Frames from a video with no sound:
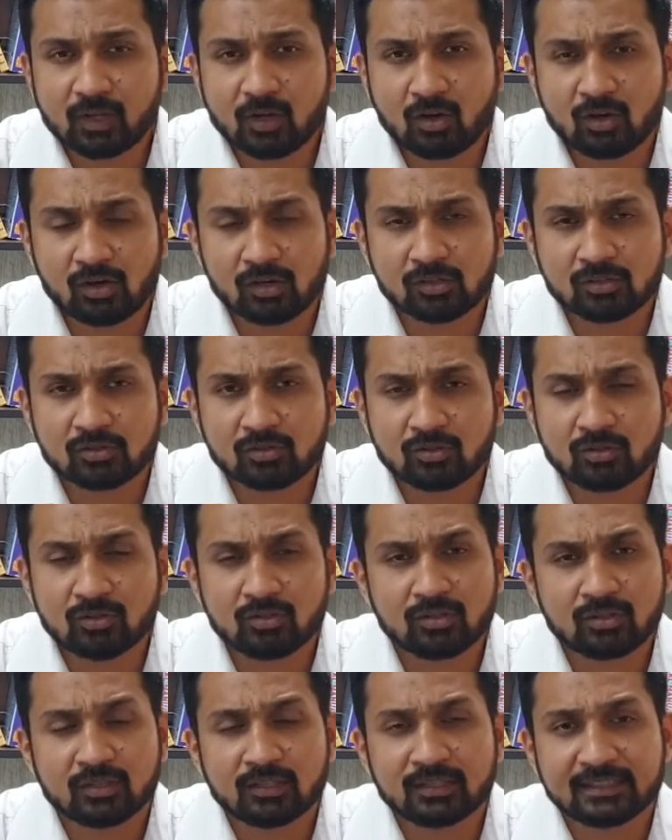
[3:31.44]

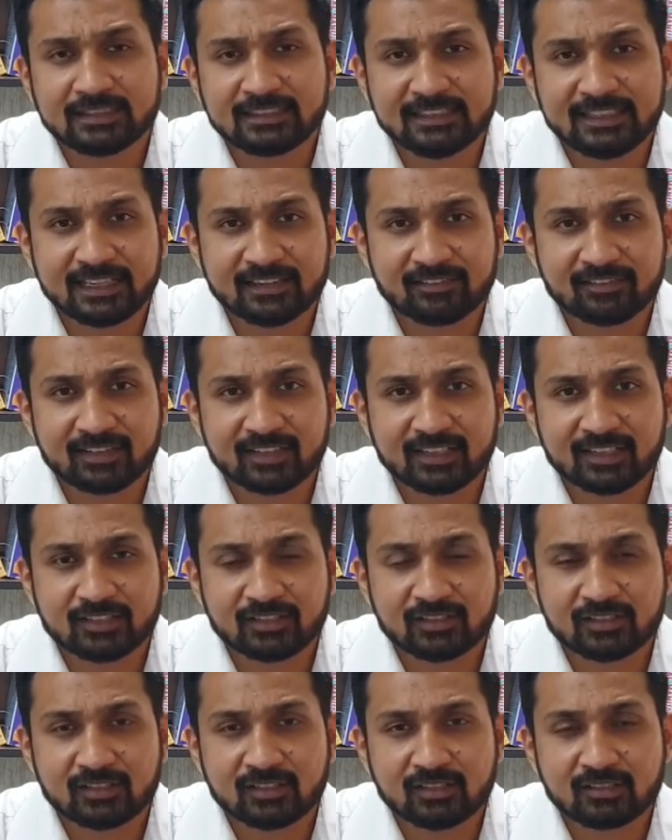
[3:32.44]
also the
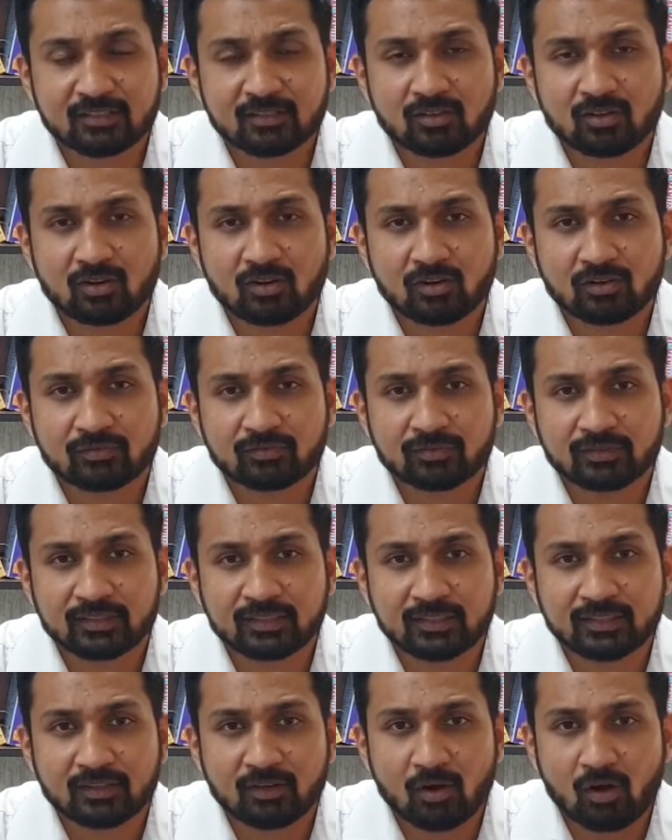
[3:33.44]
definition of
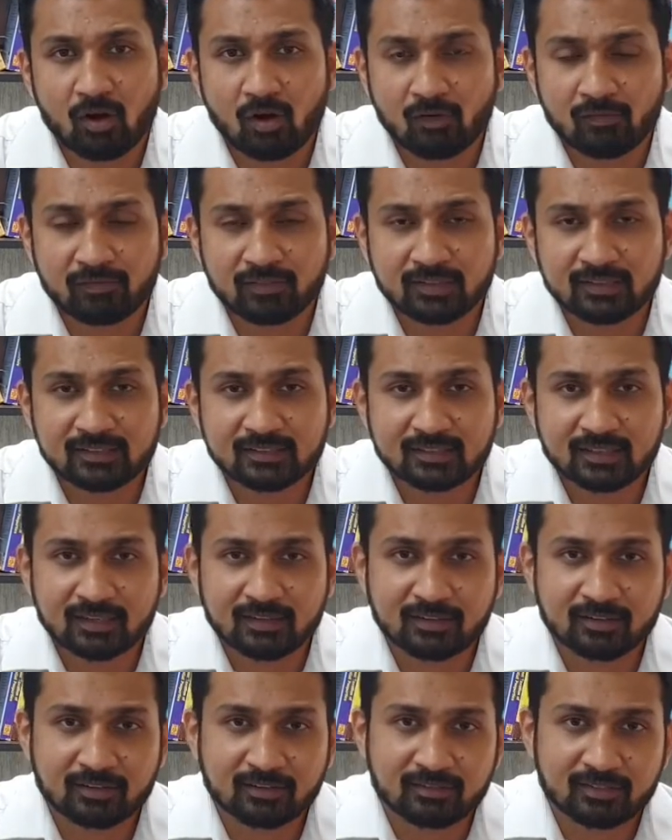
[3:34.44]
the offense
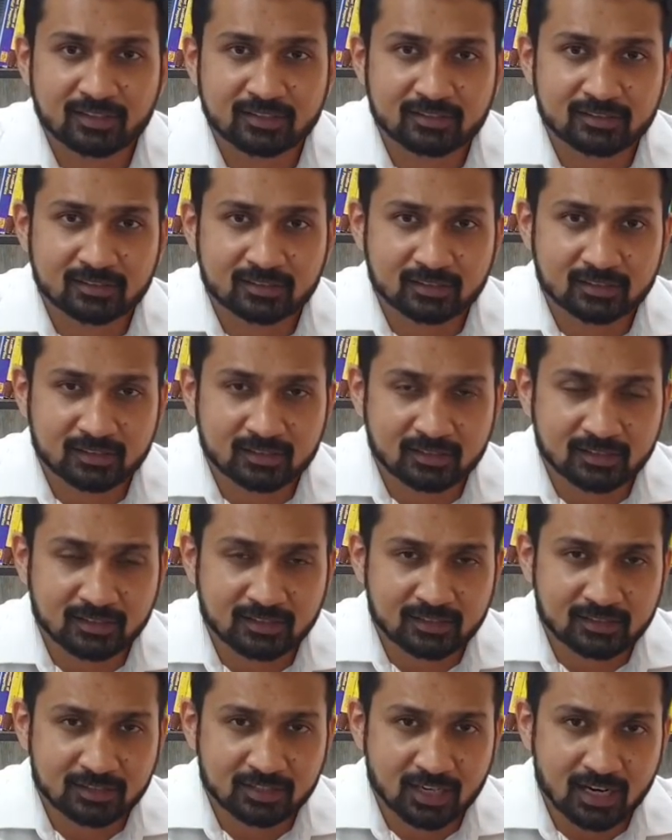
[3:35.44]
under which the
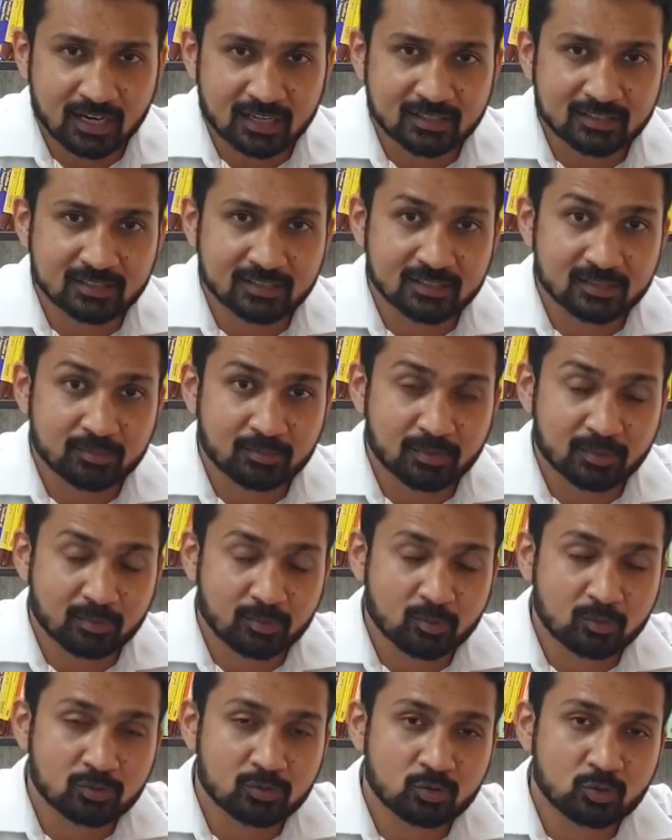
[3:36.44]
charge is
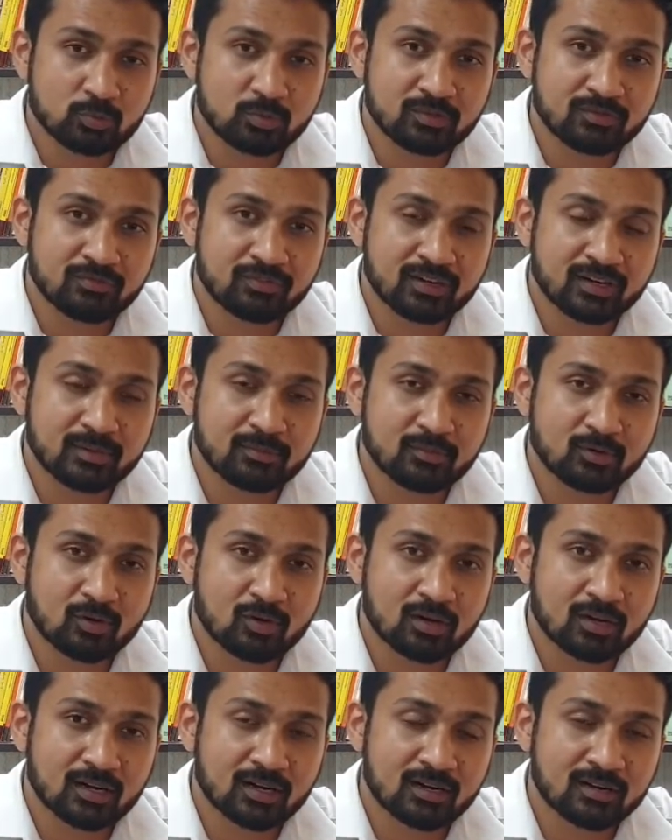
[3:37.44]
proposed to be framed,
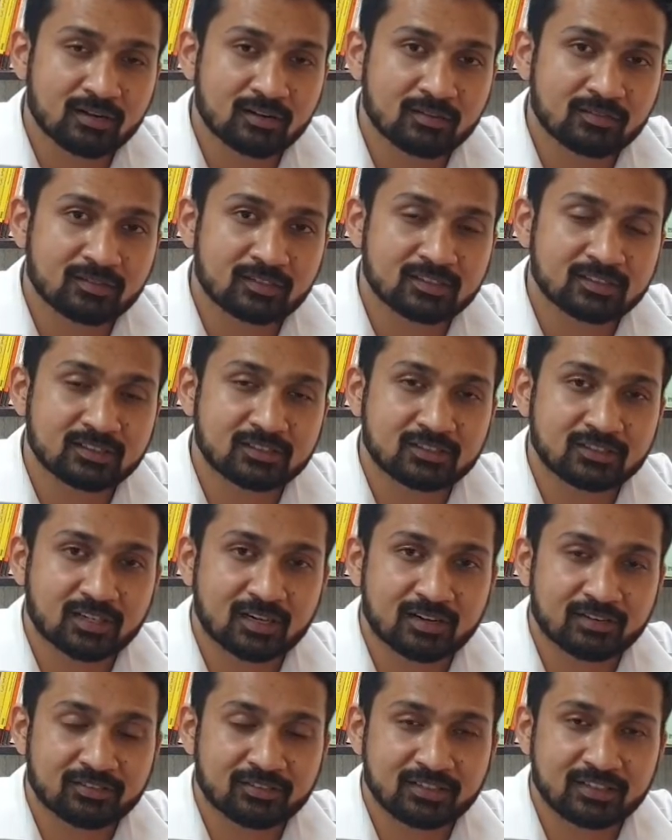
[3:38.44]
or under which the
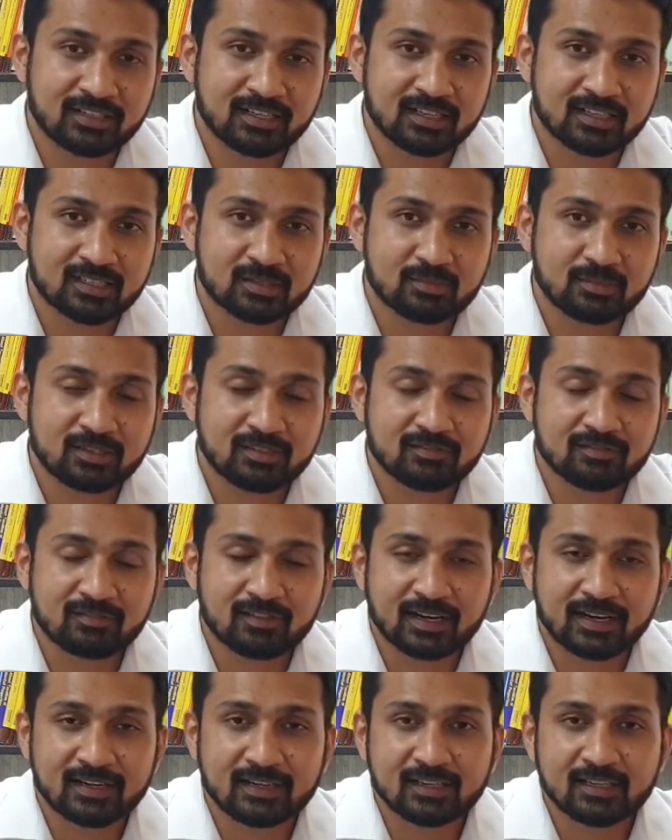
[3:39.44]
charge sheet has been
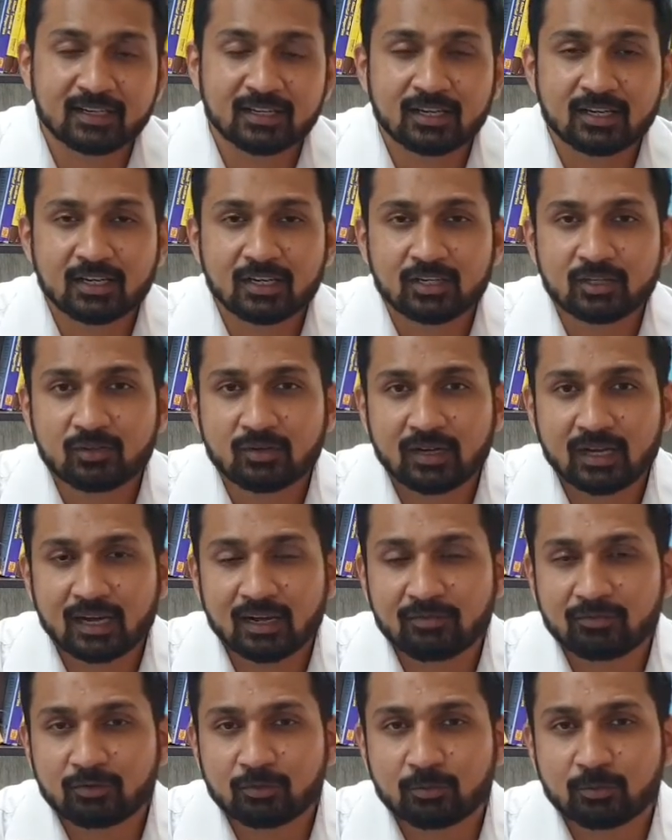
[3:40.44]
filed, you will
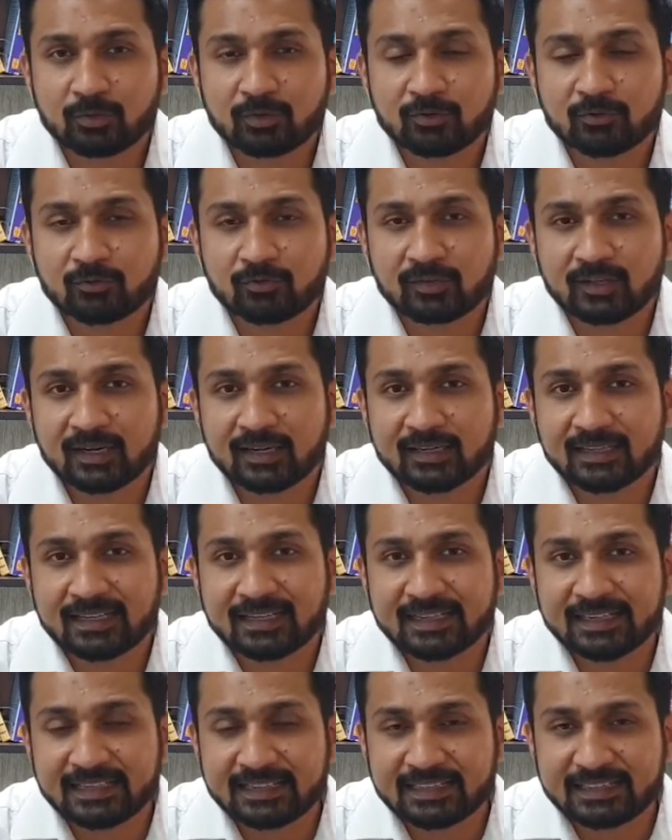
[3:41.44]
have to prove that the
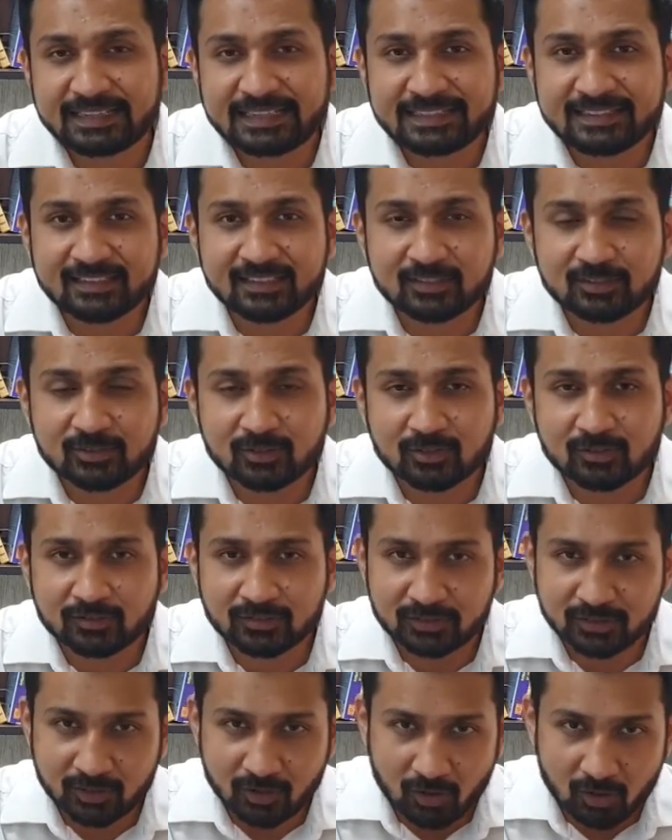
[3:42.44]
ingredients of
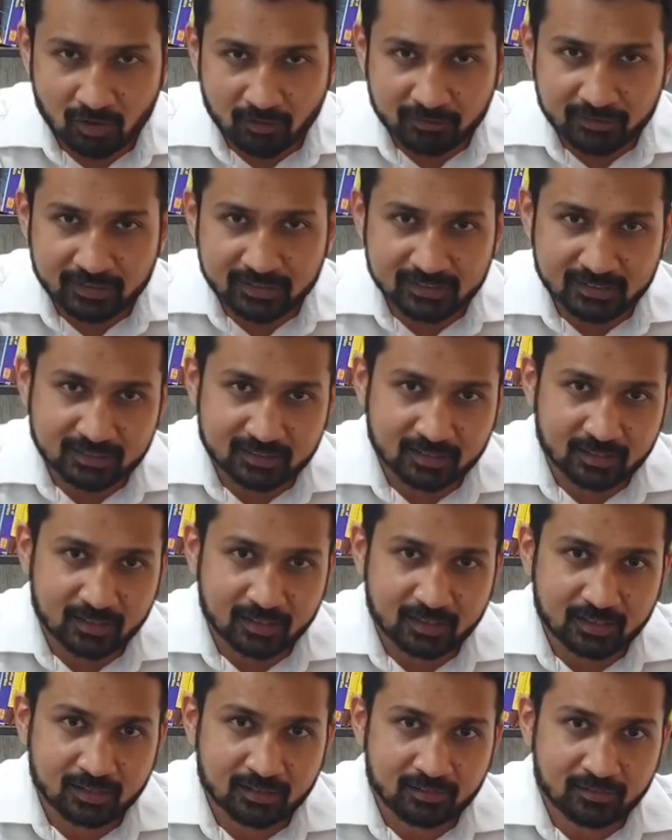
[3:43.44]
the offense
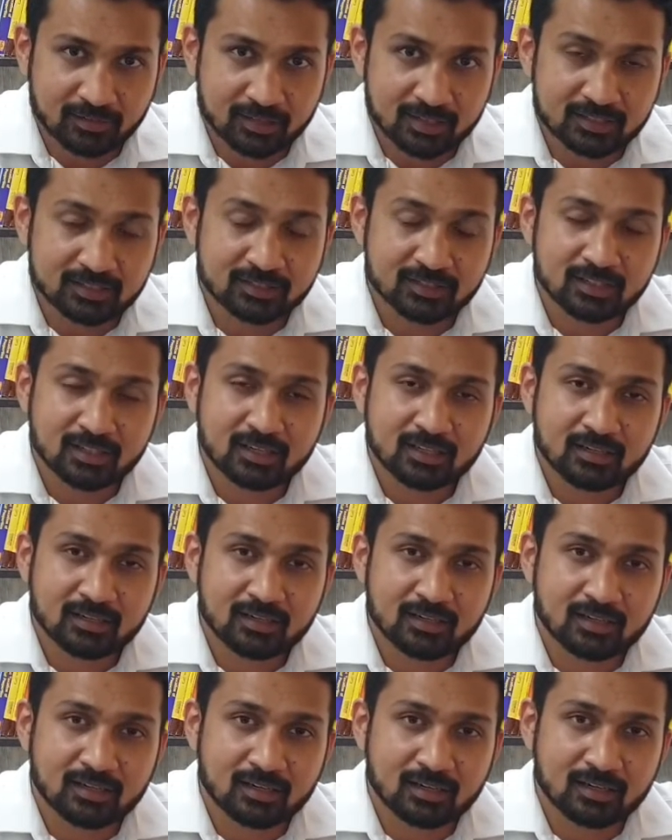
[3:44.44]
under which
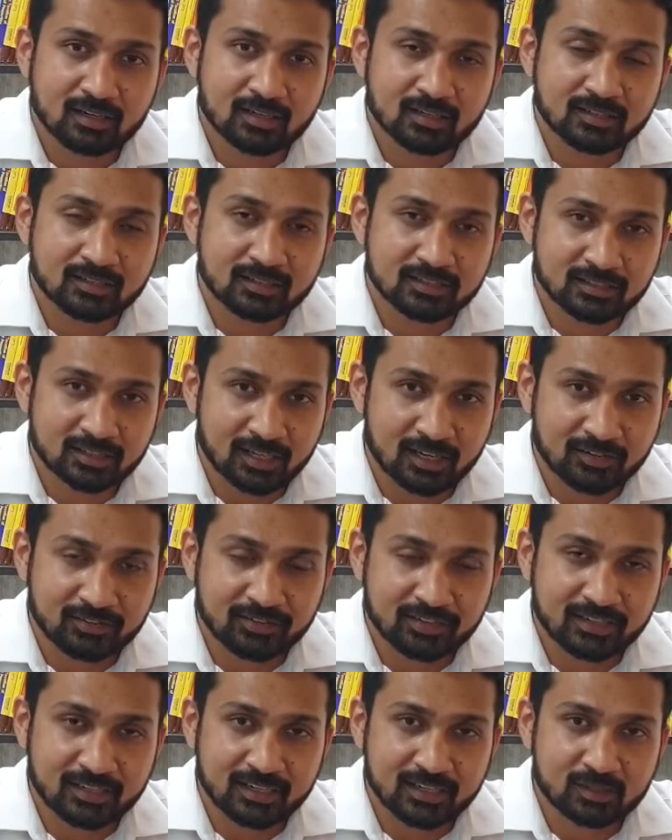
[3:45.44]
the charge
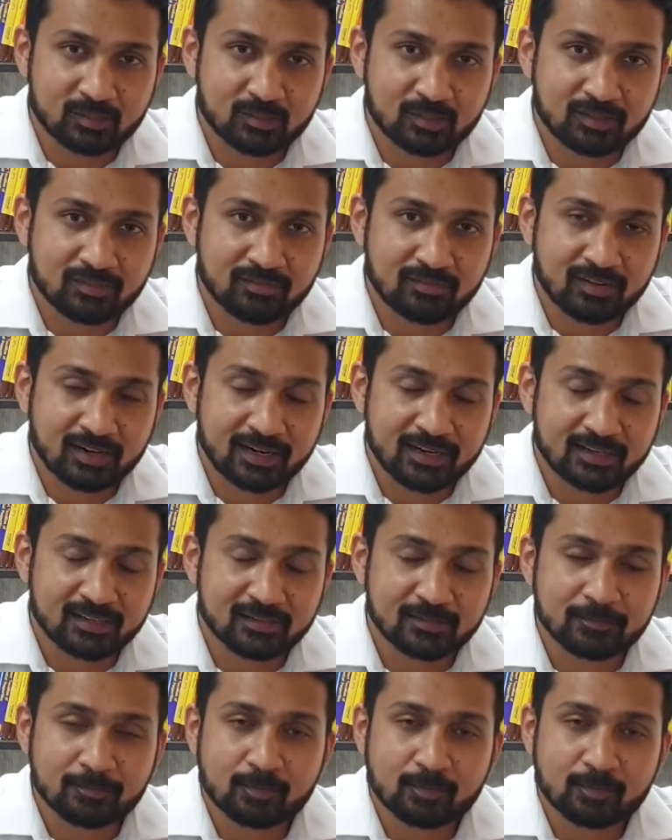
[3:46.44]
sheet has been filed